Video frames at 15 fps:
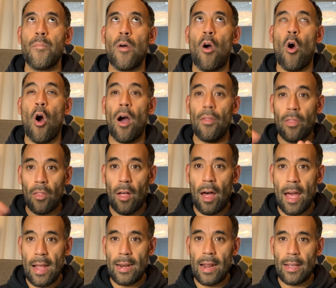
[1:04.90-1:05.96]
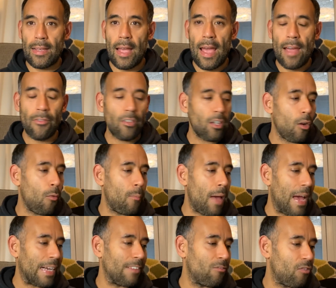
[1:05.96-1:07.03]
I have to go
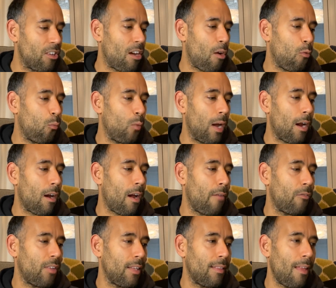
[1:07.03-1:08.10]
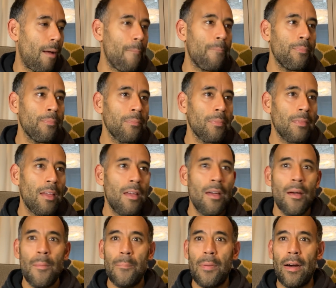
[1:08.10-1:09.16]
back and figure out where I've seen them.
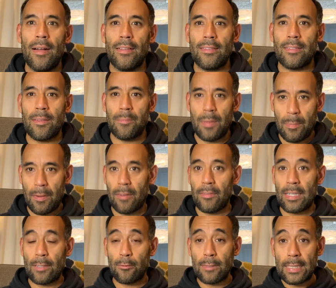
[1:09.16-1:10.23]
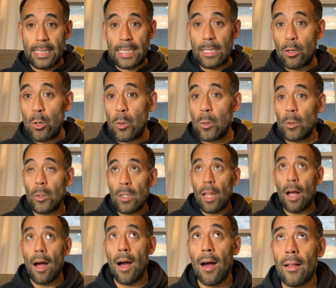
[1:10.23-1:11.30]
But some people have like really cool,
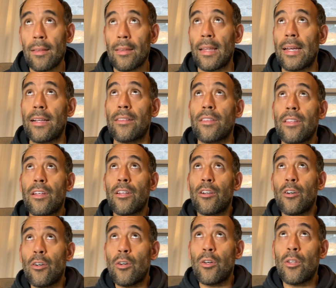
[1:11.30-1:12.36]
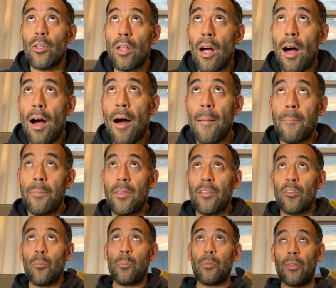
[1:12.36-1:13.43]
like little
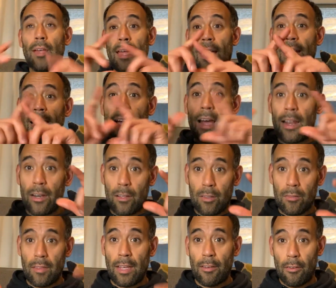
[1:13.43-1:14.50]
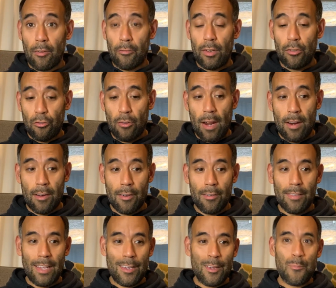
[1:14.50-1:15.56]
display kind of like refrigerators
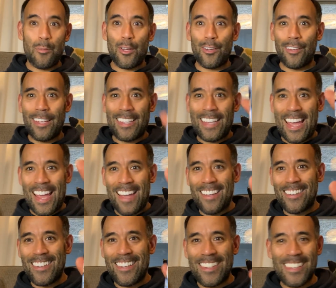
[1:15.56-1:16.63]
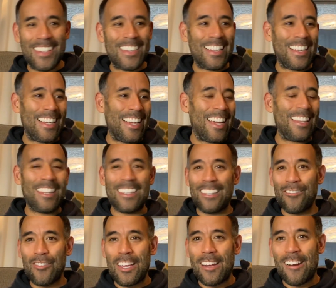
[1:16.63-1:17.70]
that you could put your like can in, and it had like the
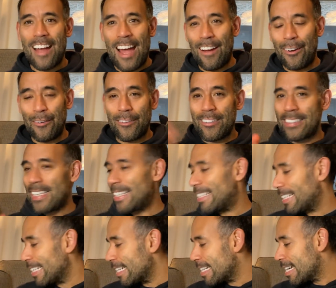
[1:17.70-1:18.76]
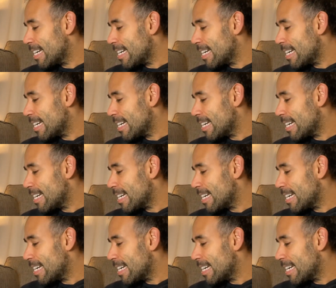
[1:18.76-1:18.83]
figure. I don't know. It's kind of neat.